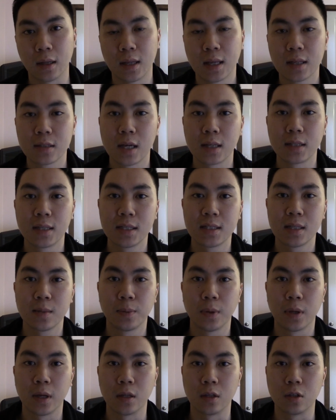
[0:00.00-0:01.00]
Things like
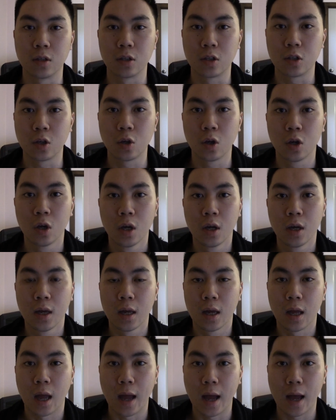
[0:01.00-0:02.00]
discipline,
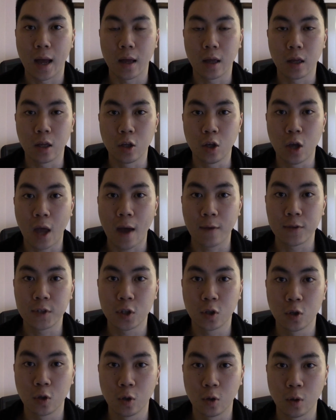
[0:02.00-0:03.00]
you have
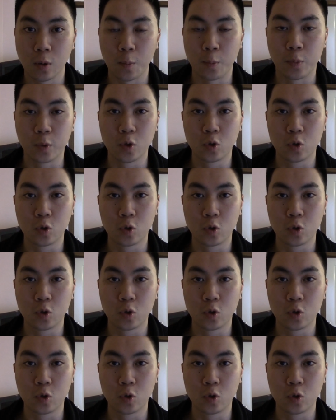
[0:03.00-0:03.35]
to